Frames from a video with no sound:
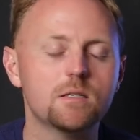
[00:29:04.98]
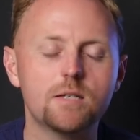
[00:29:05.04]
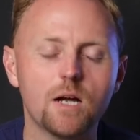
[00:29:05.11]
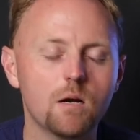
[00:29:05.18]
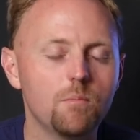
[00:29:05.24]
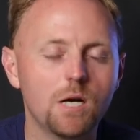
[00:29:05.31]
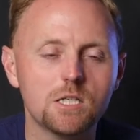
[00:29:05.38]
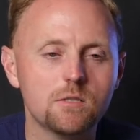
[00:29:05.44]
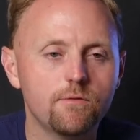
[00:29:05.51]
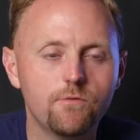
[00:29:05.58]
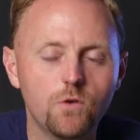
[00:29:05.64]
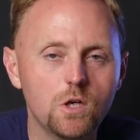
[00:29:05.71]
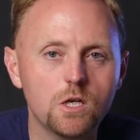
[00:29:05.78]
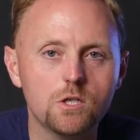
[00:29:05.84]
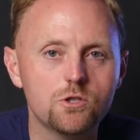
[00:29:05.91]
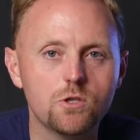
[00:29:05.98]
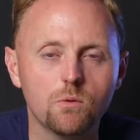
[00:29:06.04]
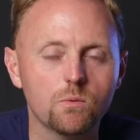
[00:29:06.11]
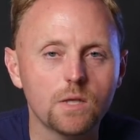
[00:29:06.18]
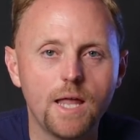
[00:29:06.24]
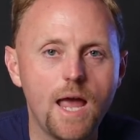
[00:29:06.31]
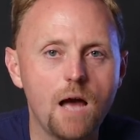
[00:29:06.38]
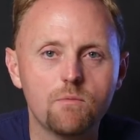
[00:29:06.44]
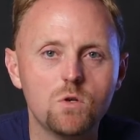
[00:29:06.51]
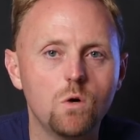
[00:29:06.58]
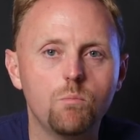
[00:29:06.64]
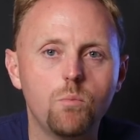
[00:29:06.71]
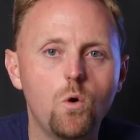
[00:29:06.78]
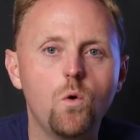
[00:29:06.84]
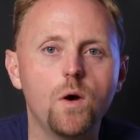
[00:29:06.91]
and terabytes of footage that really have no
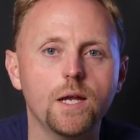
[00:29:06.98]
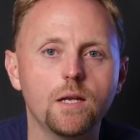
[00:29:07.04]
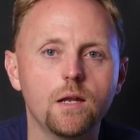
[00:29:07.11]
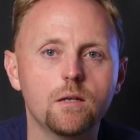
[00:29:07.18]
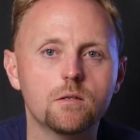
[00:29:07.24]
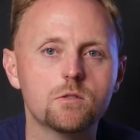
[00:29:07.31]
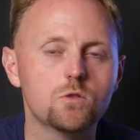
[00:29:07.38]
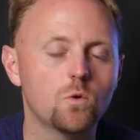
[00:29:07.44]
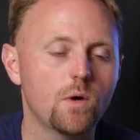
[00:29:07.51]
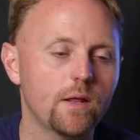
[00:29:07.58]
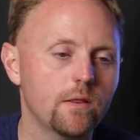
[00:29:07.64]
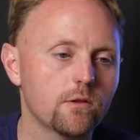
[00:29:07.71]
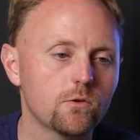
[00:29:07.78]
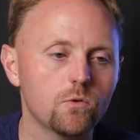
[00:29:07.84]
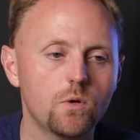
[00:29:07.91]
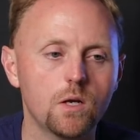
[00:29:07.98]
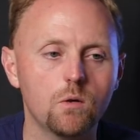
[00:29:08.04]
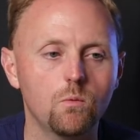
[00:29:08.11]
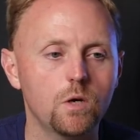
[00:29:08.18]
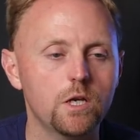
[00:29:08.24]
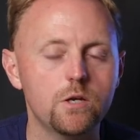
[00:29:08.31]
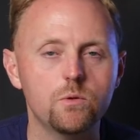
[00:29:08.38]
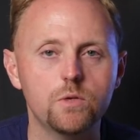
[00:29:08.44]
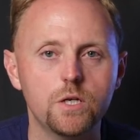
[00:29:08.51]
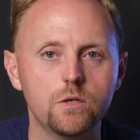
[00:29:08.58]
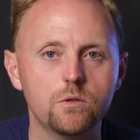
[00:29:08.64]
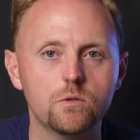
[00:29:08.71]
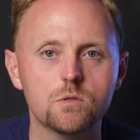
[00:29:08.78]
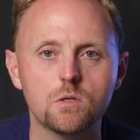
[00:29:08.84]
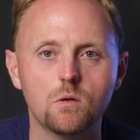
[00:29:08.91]
point. And sorting through it, what do you
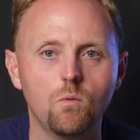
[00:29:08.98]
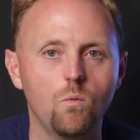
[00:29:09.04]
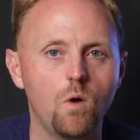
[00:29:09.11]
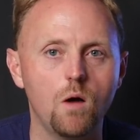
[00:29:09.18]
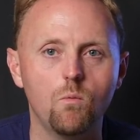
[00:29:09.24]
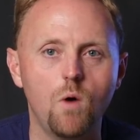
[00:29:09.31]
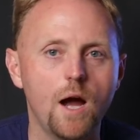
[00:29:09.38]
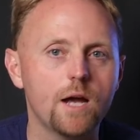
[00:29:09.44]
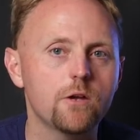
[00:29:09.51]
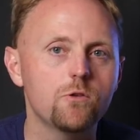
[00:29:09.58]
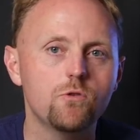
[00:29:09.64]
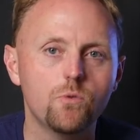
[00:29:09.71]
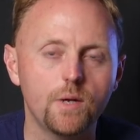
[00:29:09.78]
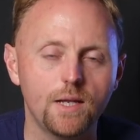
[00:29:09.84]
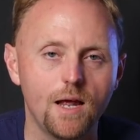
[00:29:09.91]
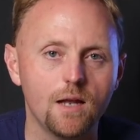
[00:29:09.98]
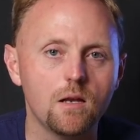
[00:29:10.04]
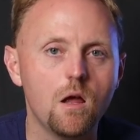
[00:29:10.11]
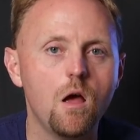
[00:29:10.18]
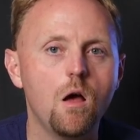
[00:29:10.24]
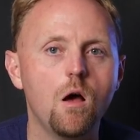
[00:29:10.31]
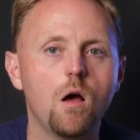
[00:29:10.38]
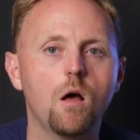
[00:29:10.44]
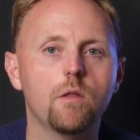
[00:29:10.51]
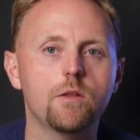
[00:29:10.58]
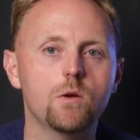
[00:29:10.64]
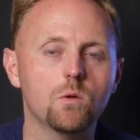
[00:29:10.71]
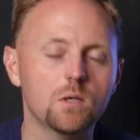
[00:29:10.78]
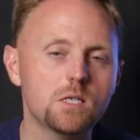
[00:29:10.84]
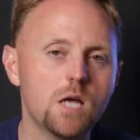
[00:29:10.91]
use and why are you doing that?
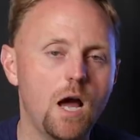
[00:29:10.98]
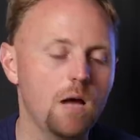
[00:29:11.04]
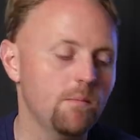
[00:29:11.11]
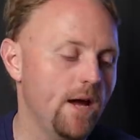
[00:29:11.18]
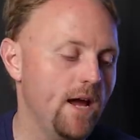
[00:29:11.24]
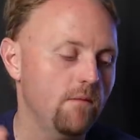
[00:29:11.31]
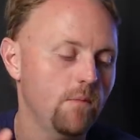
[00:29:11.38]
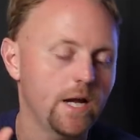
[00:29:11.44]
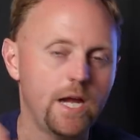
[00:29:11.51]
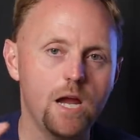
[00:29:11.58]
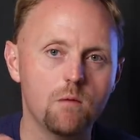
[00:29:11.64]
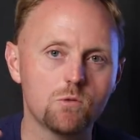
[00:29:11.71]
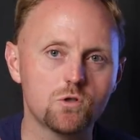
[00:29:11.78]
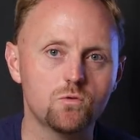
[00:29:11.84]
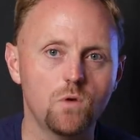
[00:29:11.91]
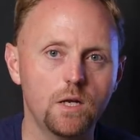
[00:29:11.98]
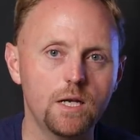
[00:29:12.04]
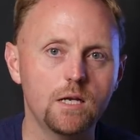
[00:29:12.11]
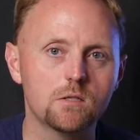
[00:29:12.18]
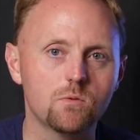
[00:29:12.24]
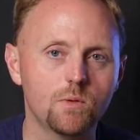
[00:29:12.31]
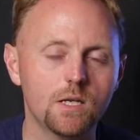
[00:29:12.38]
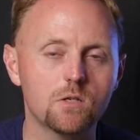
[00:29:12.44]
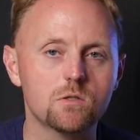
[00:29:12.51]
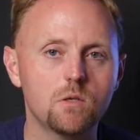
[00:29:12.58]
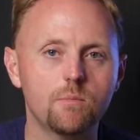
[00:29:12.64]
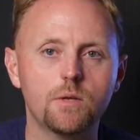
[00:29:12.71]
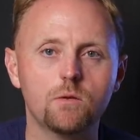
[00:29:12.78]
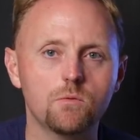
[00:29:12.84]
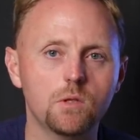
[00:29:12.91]
The only time I have my cameras running is when there's
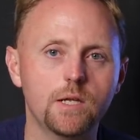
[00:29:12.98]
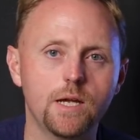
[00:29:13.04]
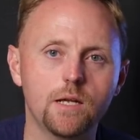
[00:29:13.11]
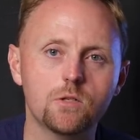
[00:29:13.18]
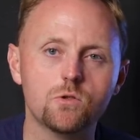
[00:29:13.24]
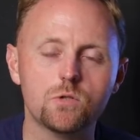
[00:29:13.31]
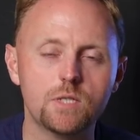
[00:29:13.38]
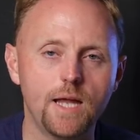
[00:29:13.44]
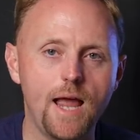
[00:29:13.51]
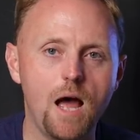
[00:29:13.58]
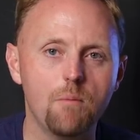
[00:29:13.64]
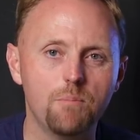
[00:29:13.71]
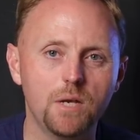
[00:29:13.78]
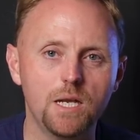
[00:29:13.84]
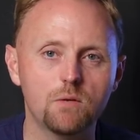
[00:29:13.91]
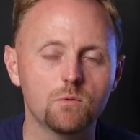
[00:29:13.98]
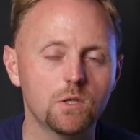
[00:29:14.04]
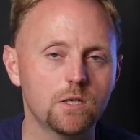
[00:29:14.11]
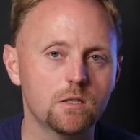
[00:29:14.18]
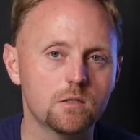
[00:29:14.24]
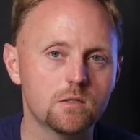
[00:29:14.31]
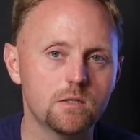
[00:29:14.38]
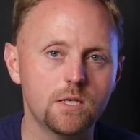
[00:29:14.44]
something really interesting happening, really good